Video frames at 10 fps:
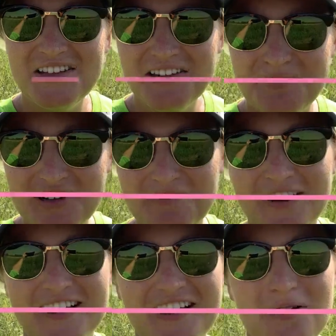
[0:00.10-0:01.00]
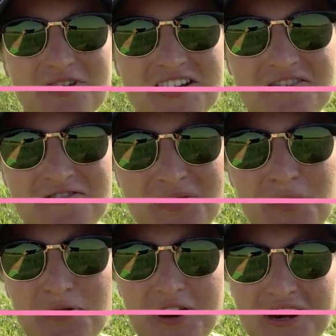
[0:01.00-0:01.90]
this is Miss Wicker coming to you from the
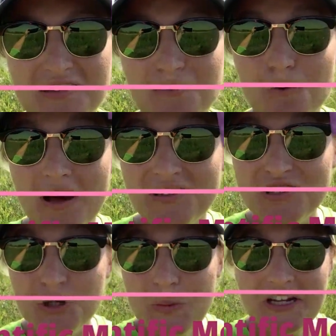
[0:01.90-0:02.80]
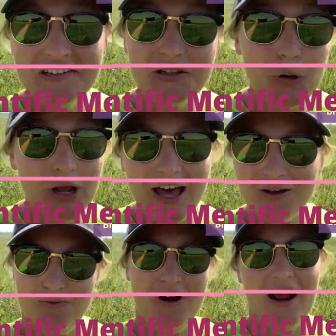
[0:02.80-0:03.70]
prairies of western Minnesota,
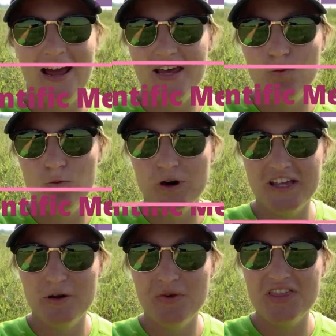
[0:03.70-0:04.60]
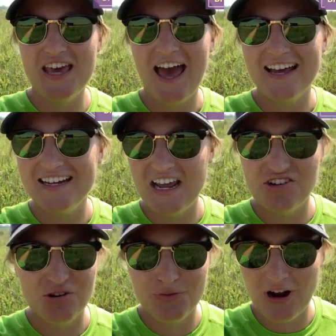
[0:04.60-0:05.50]
where I am working with the
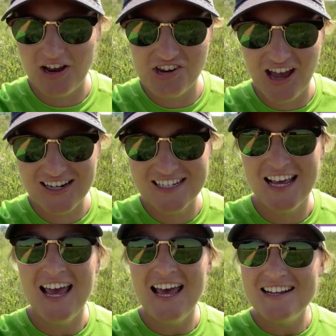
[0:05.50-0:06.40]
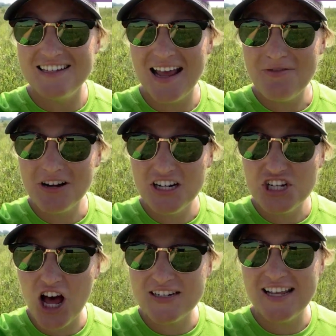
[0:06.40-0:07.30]
Echinacea project. Today we're going to
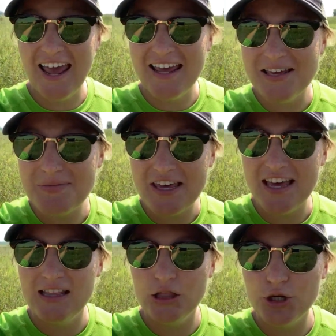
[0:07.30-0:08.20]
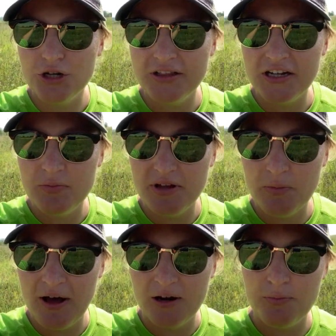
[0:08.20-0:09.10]
talk to Amy and learn a little bit
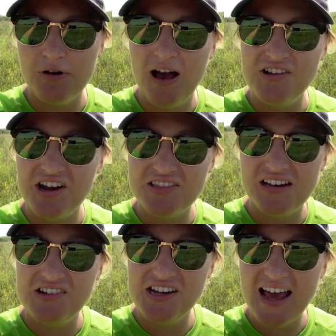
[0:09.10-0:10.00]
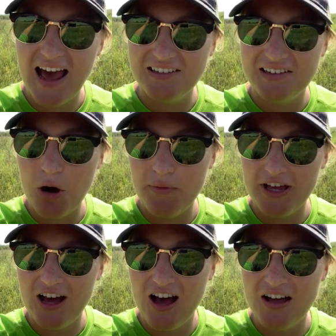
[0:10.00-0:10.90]
about a project that she has
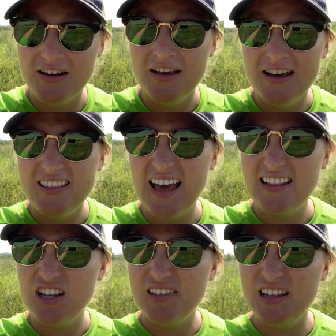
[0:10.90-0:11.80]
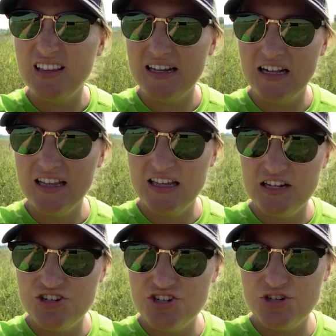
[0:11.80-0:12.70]
going on that looks a little
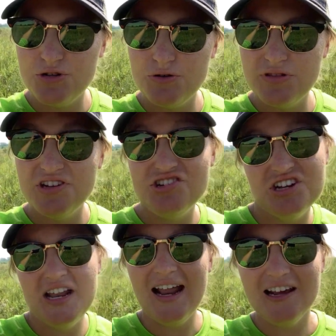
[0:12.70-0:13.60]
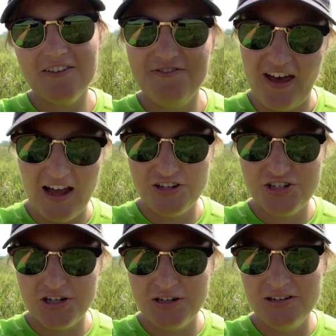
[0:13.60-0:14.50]
into the genetic
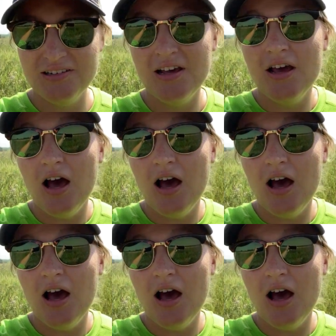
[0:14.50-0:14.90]
factors